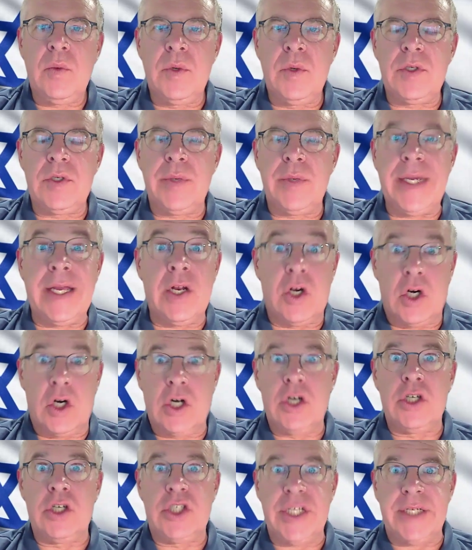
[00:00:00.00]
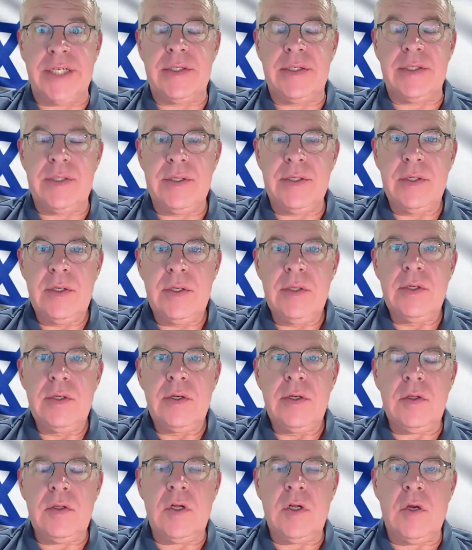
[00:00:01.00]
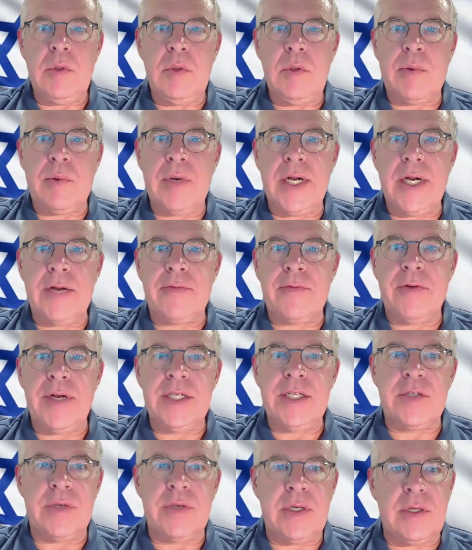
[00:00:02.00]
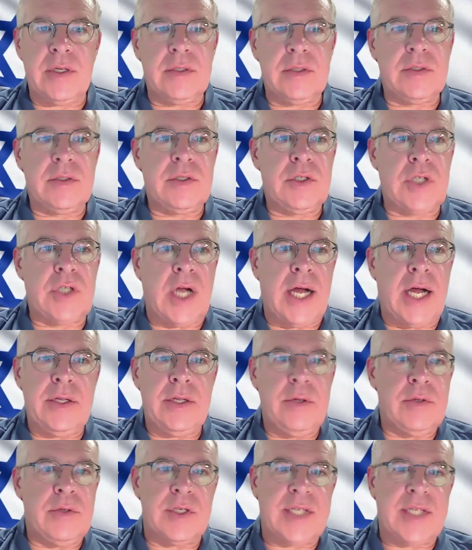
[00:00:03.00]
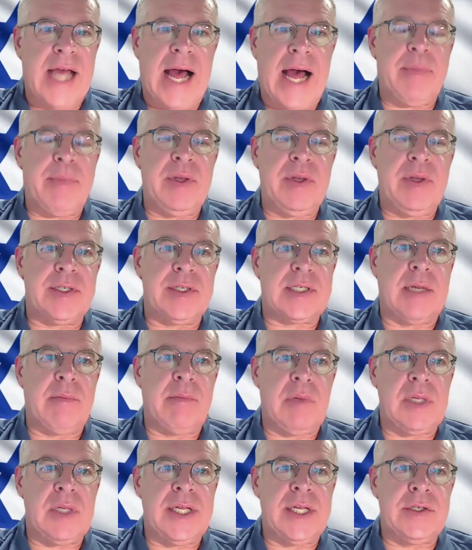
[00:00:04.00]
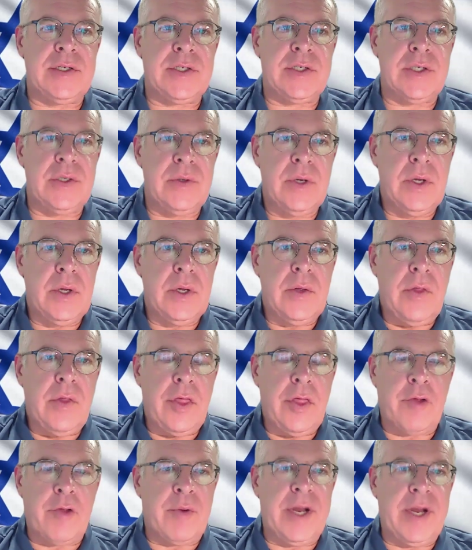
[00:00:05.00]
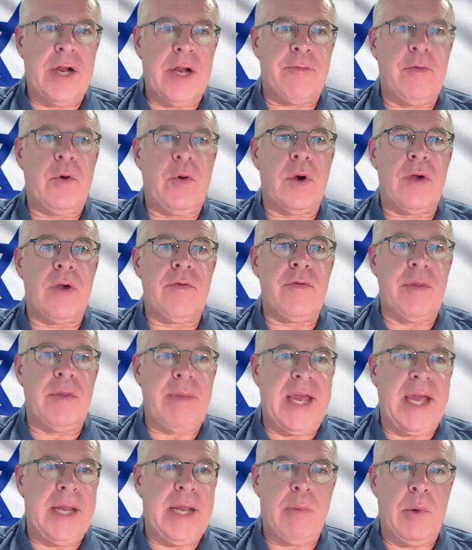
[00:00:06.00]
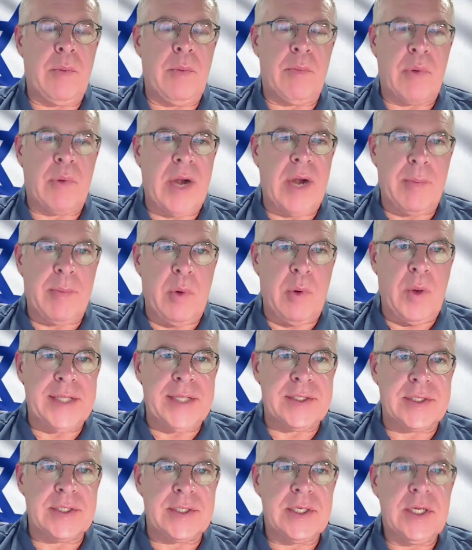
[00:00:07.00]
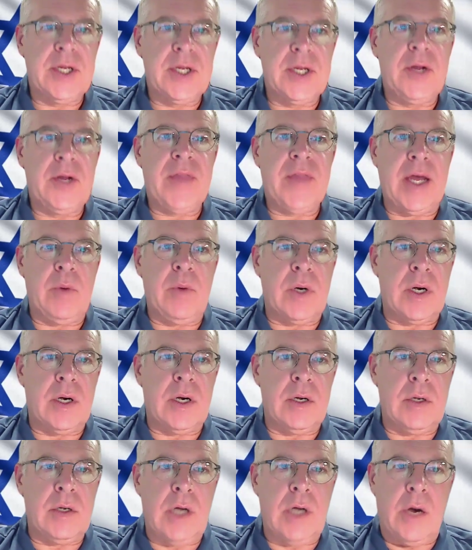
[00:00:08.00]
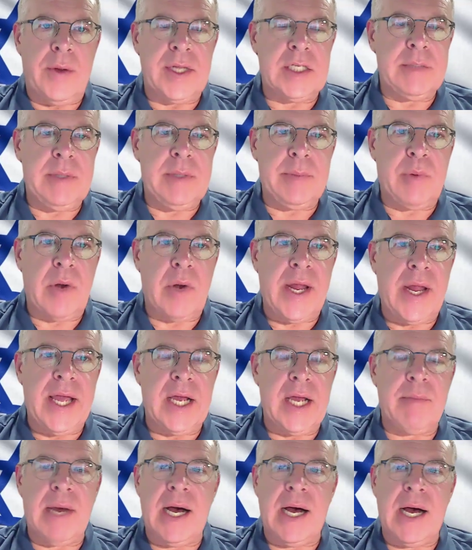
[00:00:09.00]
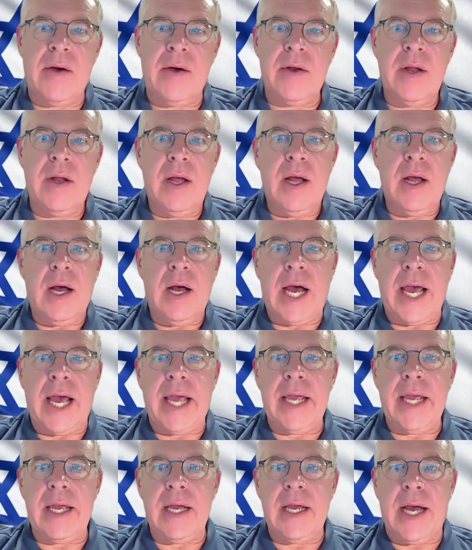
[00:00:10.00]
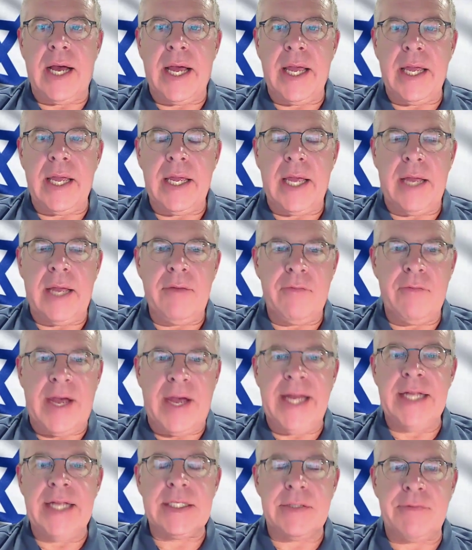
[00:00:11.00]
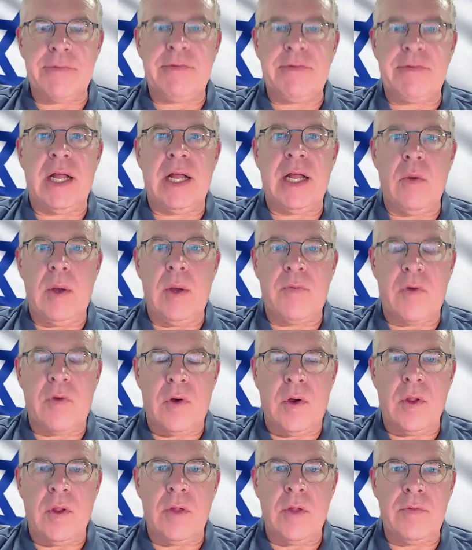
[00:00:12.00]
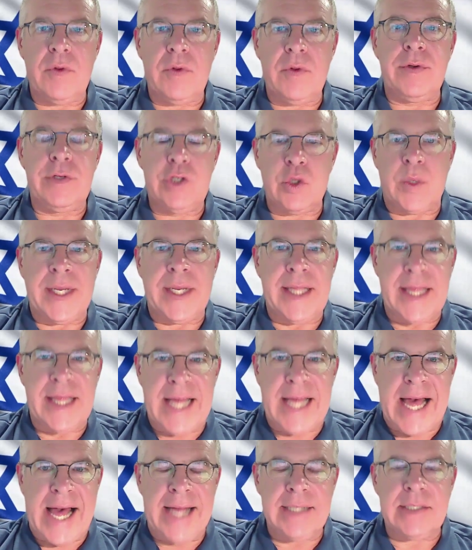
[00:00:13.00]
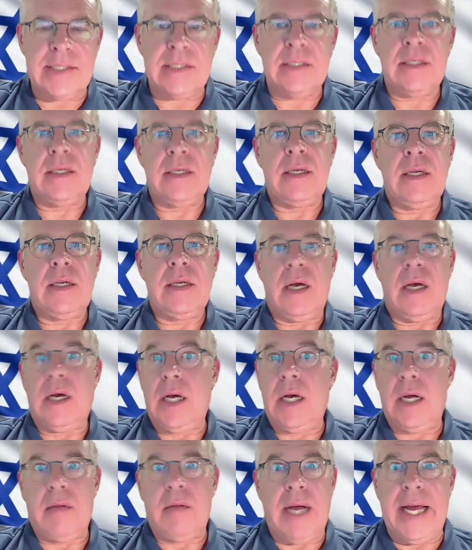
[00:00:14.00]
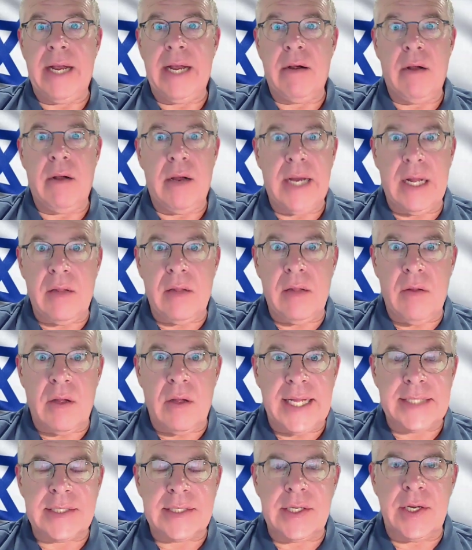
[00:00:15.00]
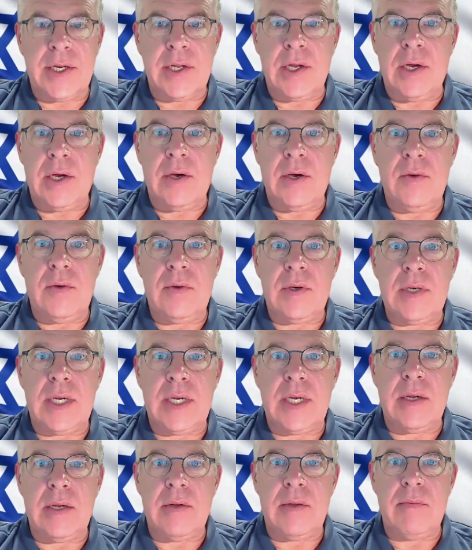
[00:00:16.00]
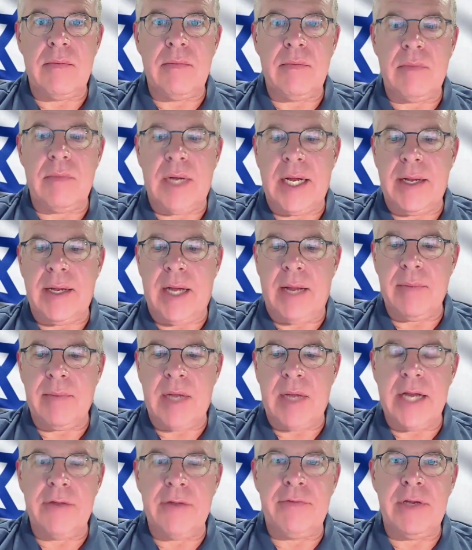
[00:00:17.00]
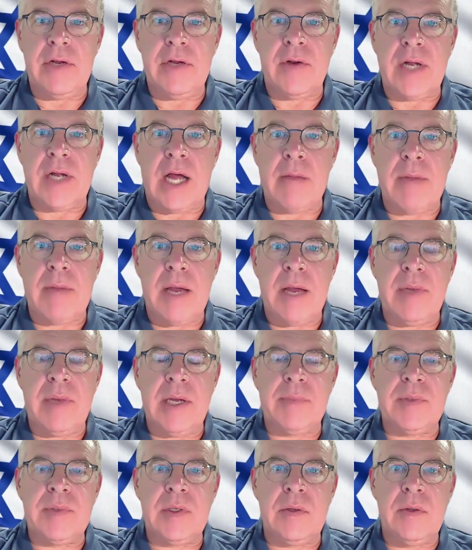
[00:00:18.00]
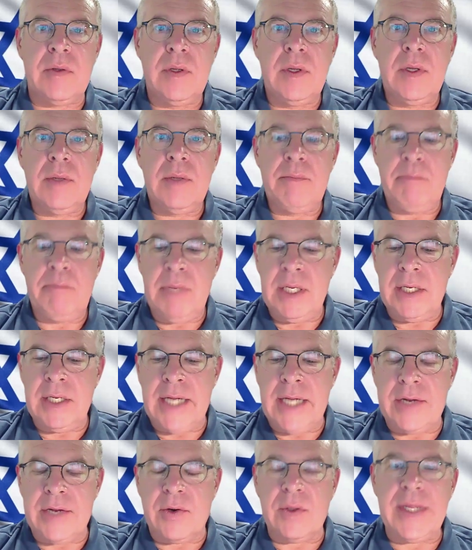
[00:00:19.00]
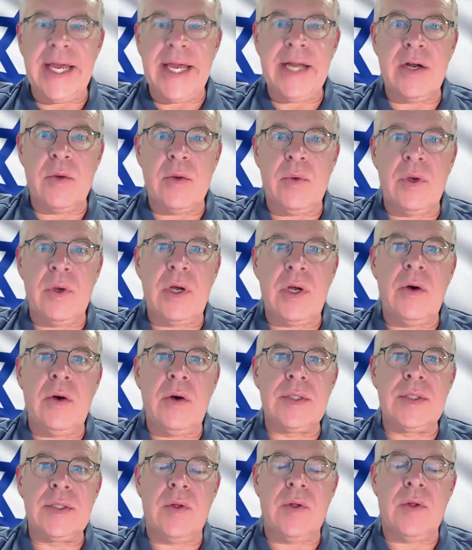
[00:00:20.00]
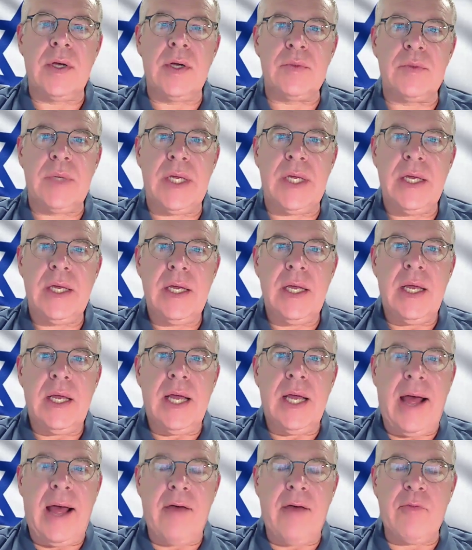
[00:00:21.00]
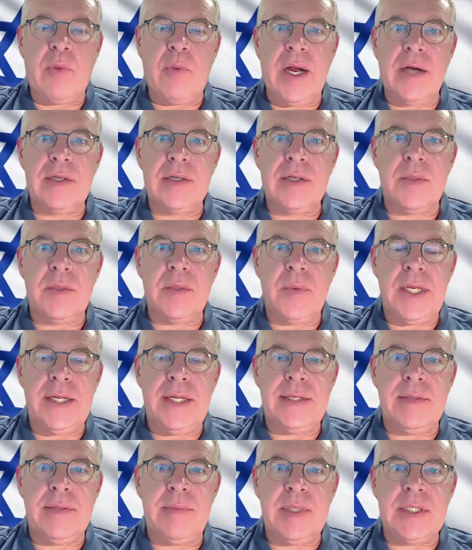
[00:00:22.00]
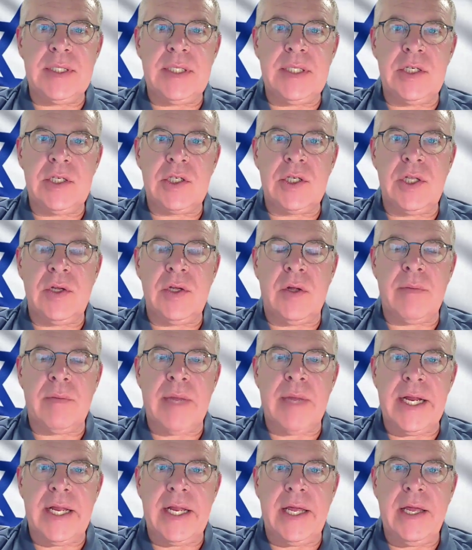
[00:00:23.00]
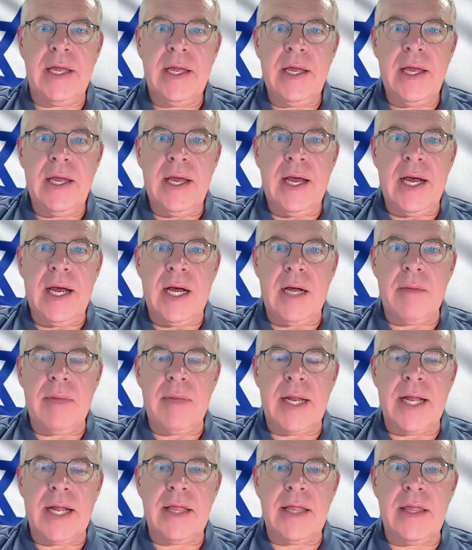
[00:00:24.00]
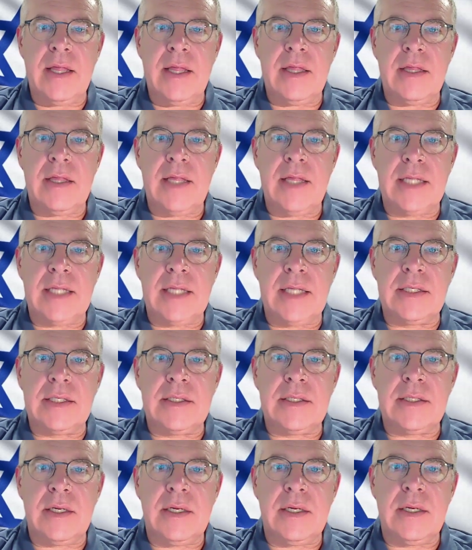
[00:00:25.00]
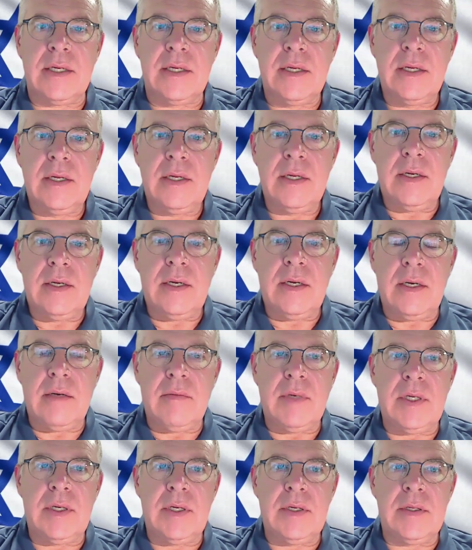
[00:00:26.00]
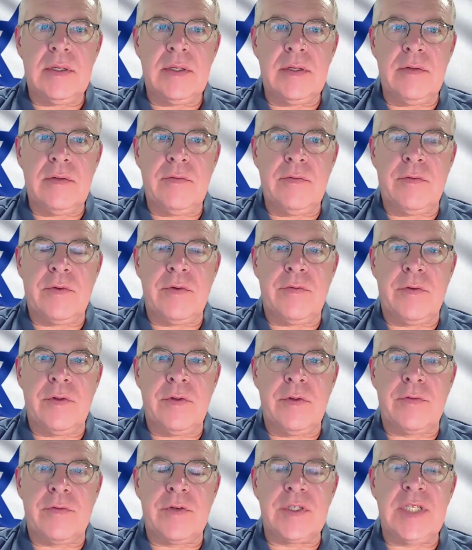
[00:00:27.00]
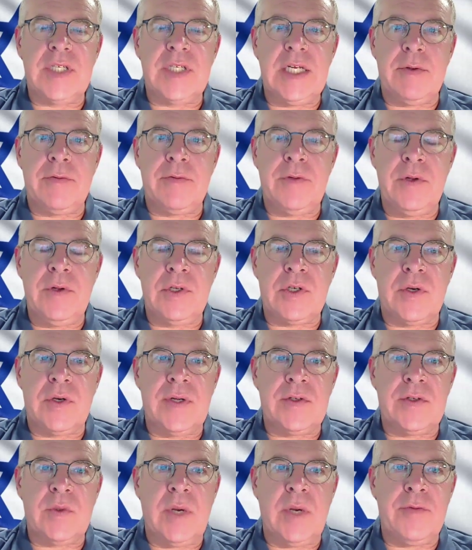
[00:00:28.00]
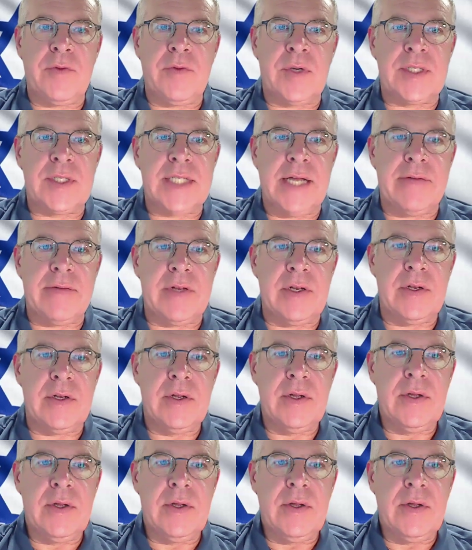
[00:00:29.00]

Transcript: we're doing an urgent global prayer for Israel. John, you just happened to stumble into 3 or 4 of the main prayer points that we're going to be praying about. I invite as a follow-up for all of you to join that. I don't know how long that's going to go. I'm kind of figuring I might be up till midnight or later. We'll go as long as we have prayers that we need to beseech the Almighty. And I think that's for the foreseeable future, a 24/7